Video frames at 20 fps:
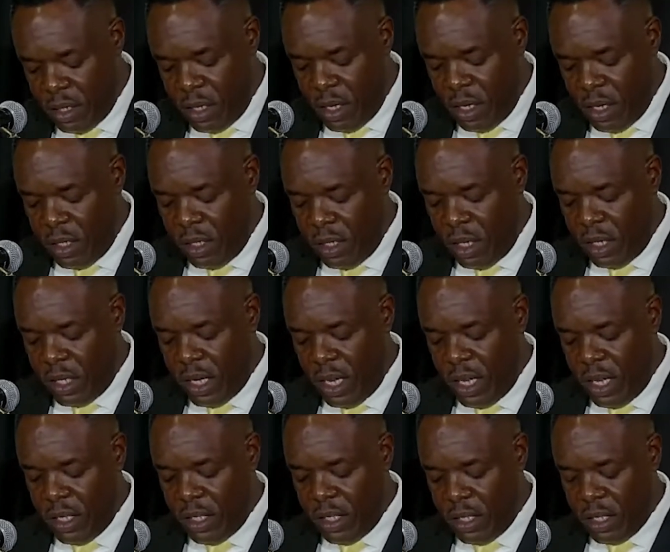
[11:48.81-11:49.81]
such
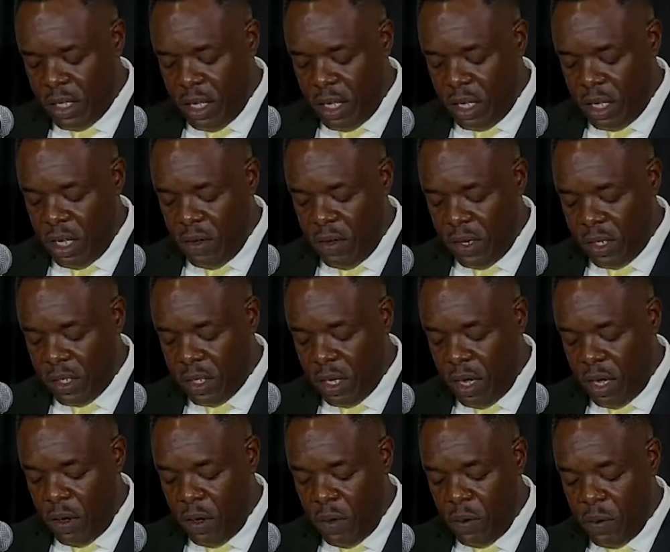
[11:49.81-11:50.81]
as Curacao,